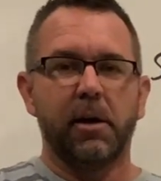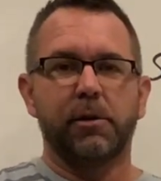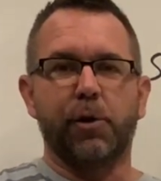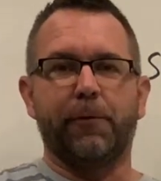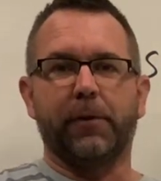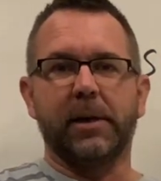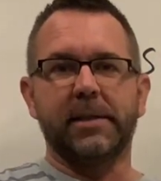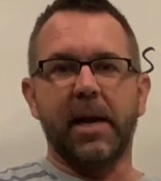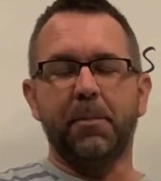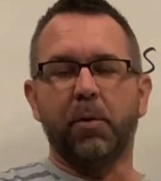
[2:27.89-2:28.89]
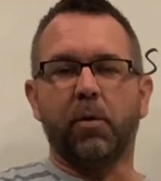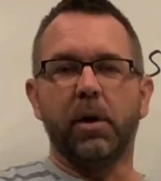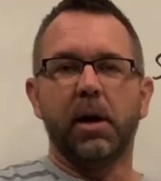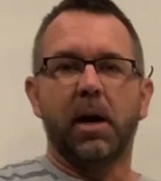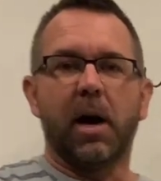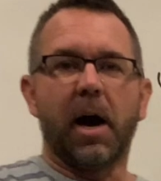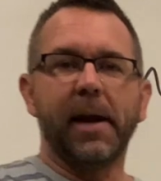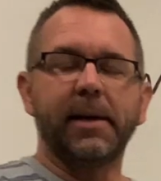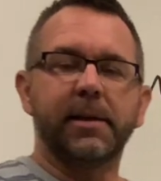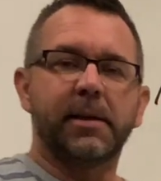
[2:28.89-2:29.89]
So for example,
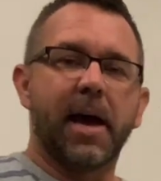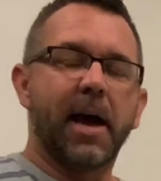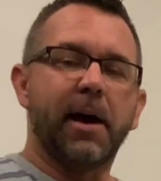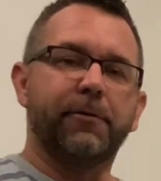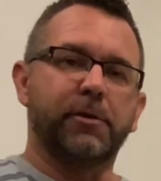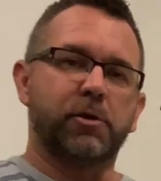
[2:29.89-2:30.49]
I could have